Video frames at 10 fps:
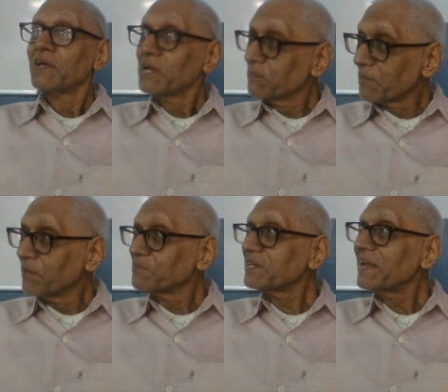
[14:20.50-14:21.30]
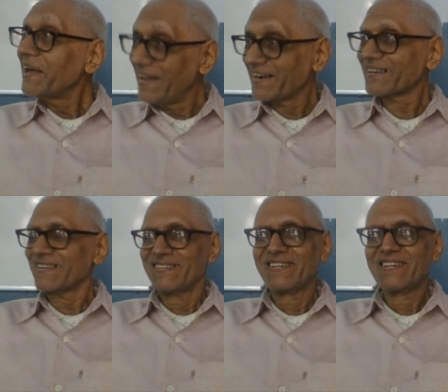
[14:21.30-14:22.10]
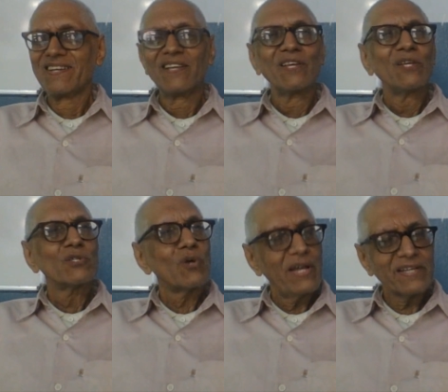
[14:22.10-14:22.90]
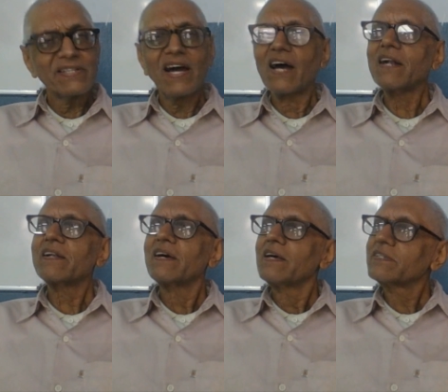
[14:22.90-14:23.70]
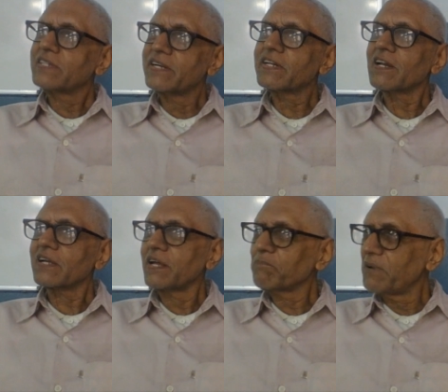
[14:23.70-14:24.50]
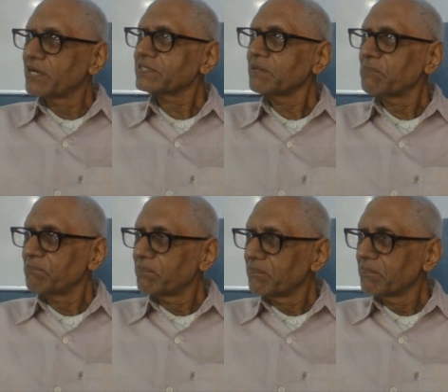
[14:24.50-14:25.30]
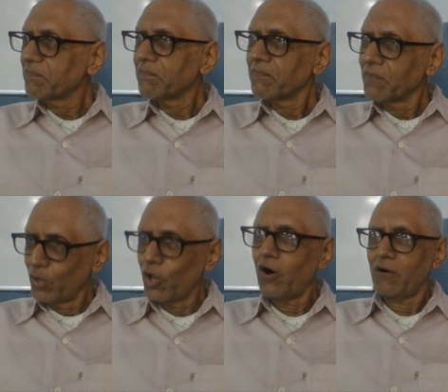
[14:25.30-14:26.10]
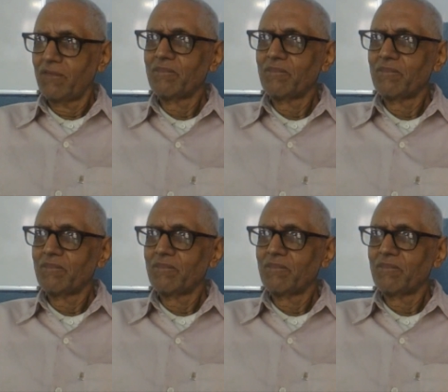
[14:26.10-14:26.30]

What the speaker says: It becomes an act. So like that, center can pass a law.